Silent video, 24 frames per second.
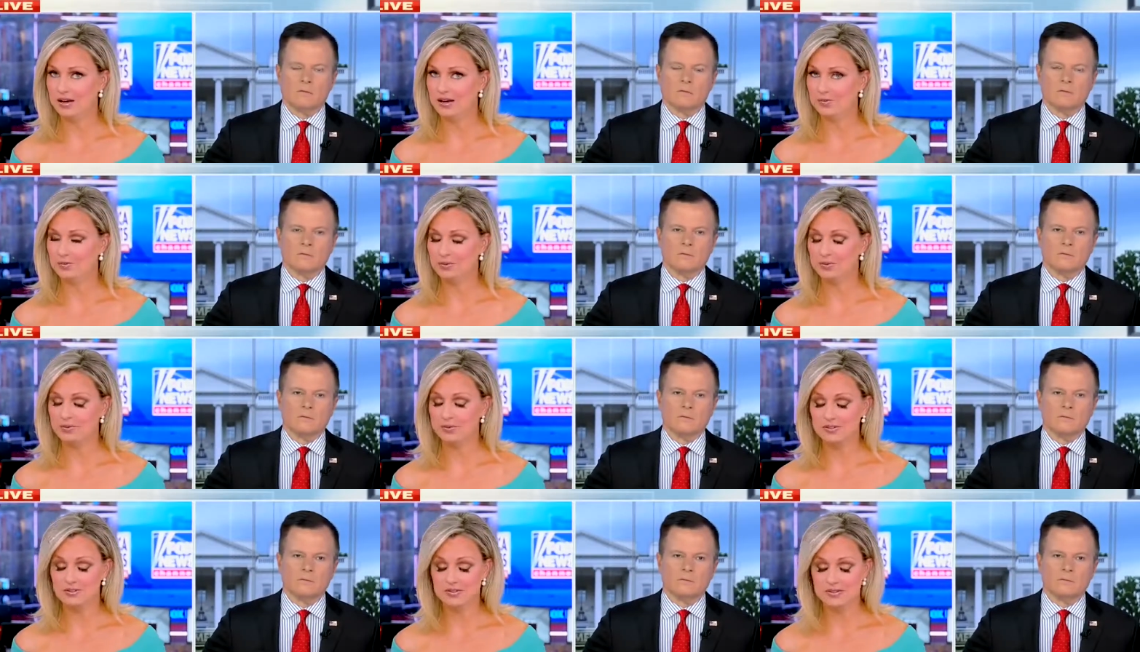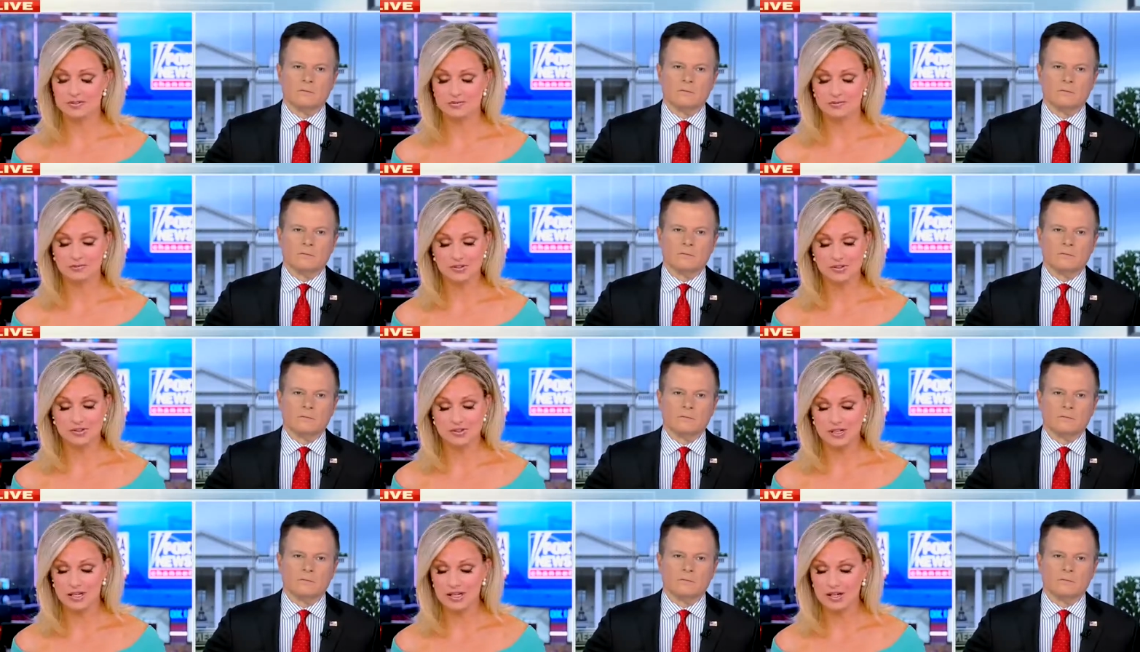Speaker 1: we'll we'll
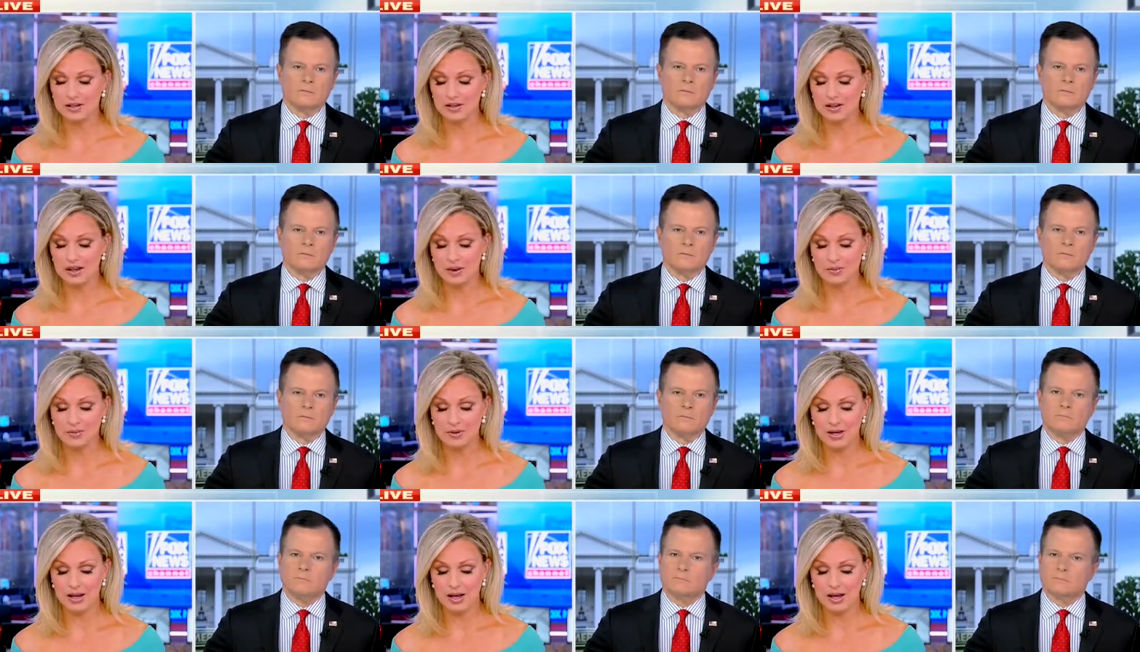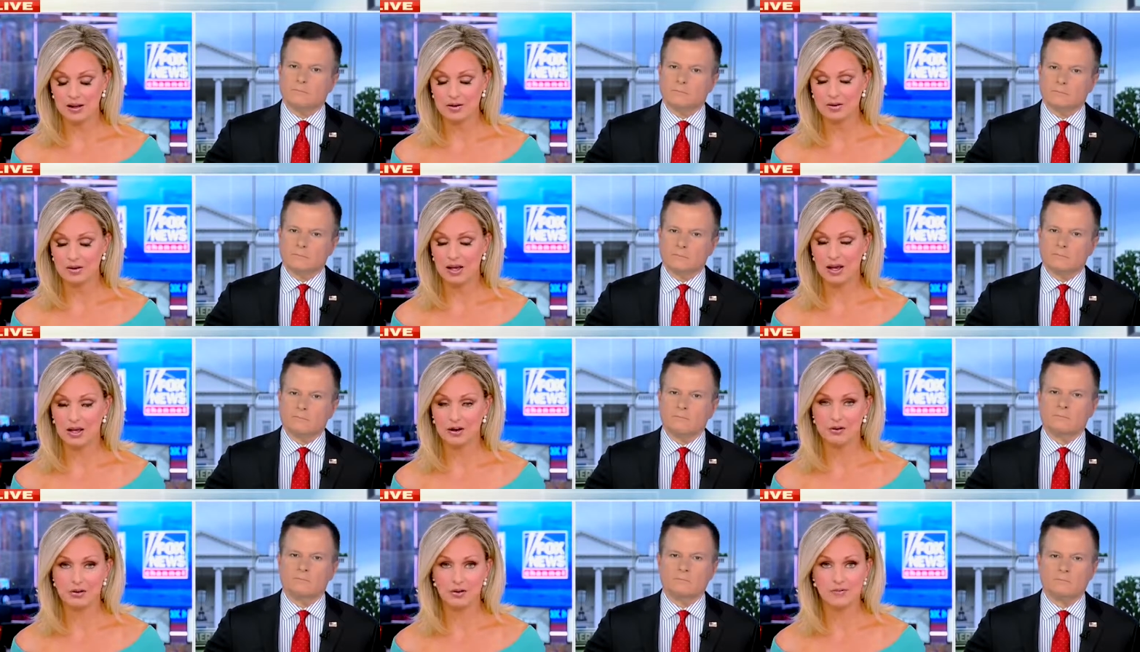see. I mean, I, I
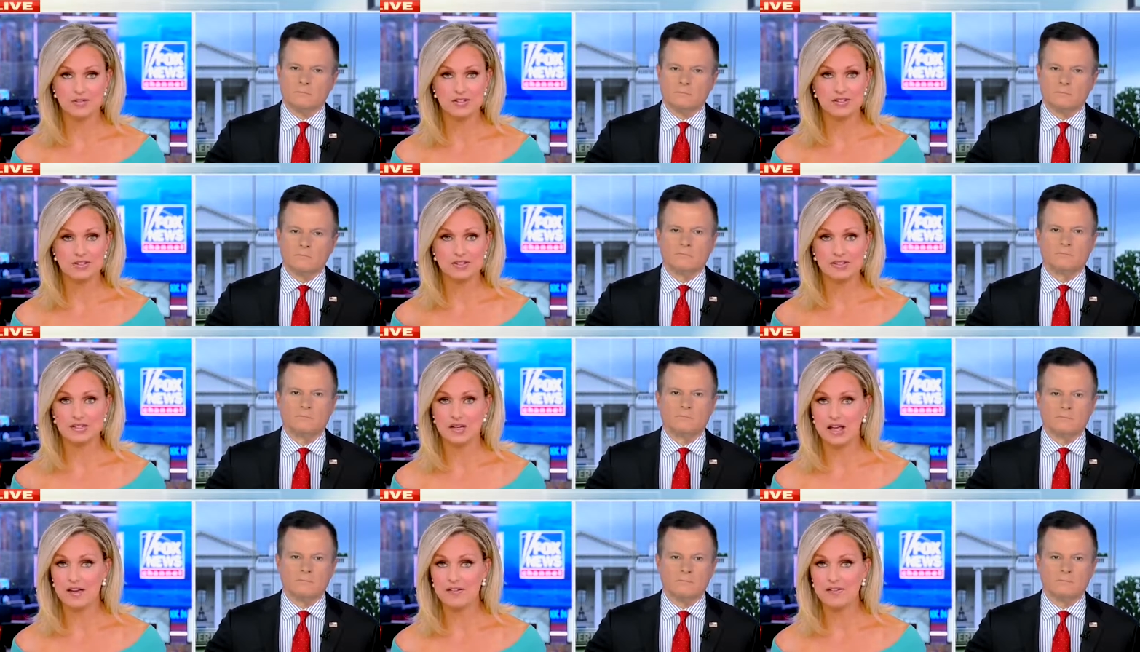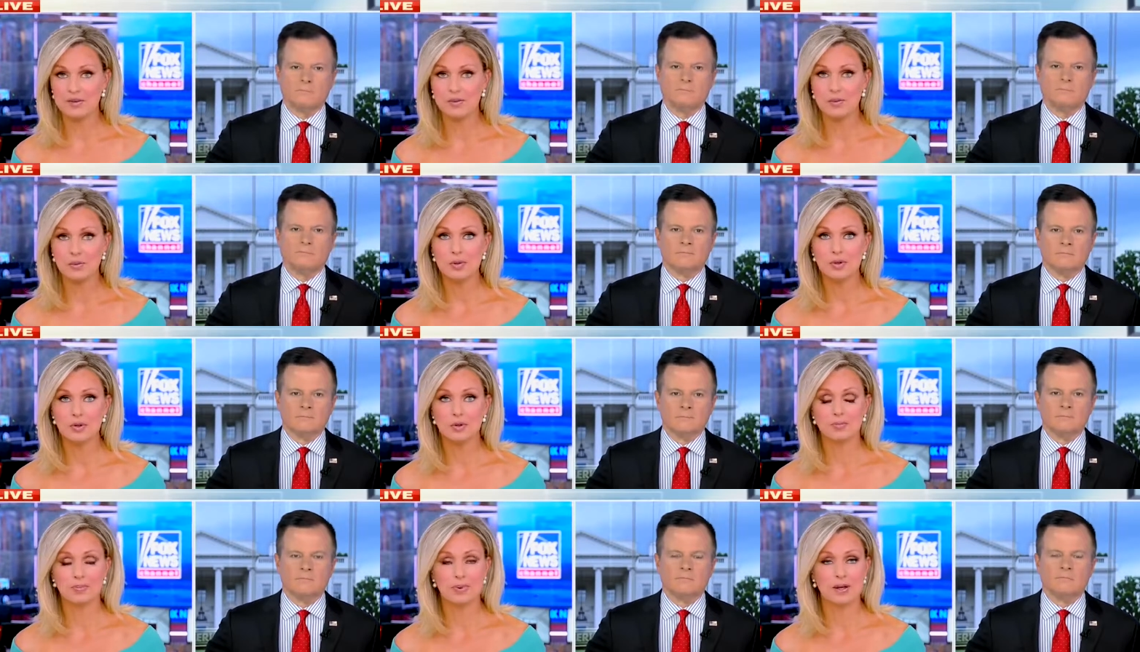don't know if this is inevitable,
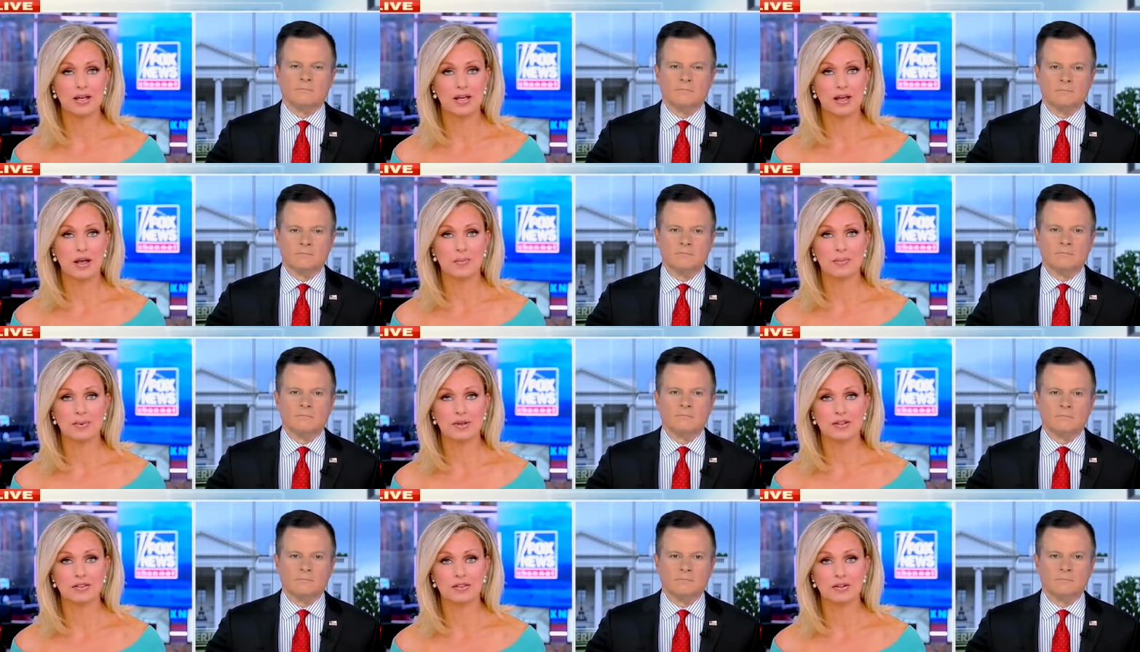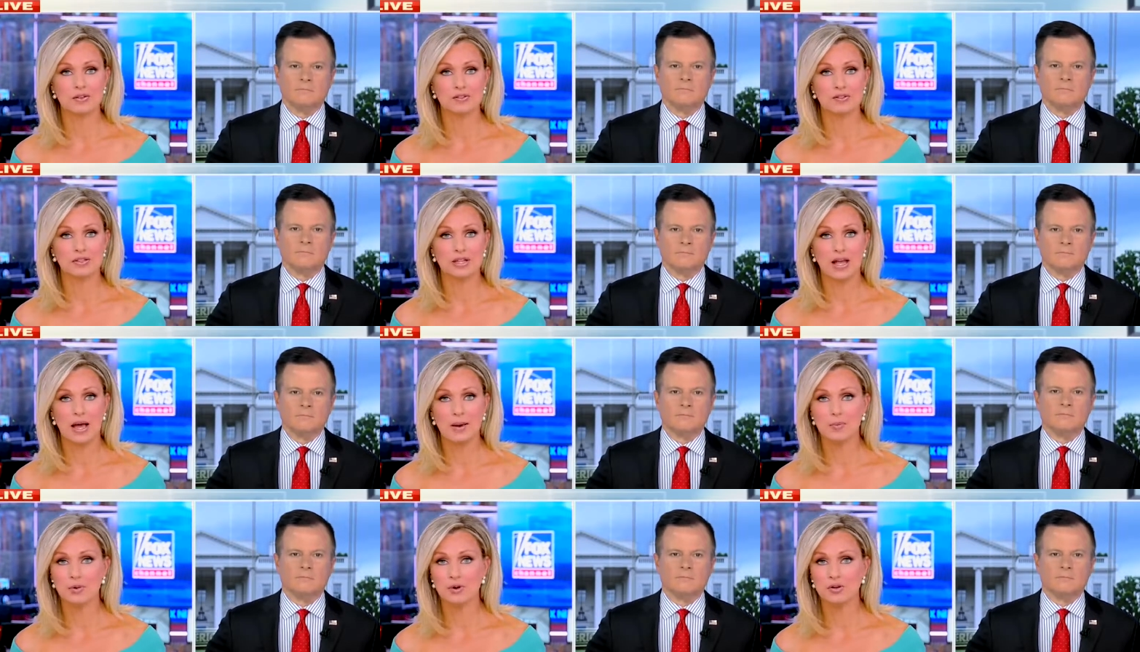but I mean, there's a
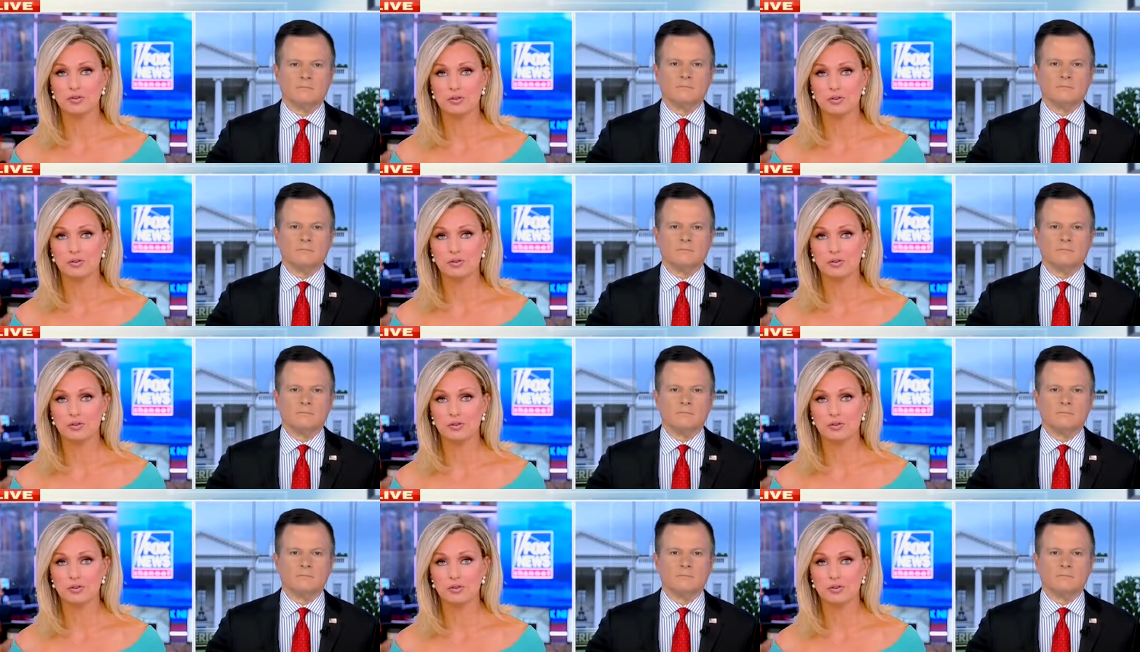lot more